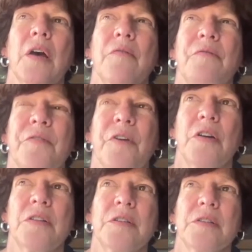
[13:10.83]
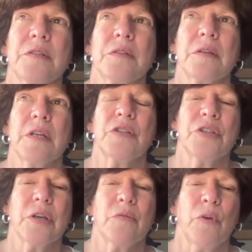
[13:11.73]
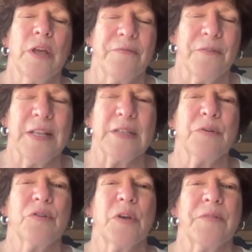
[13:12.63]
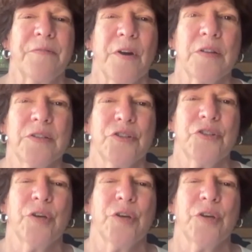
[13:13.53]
France and, let's put it this way, France,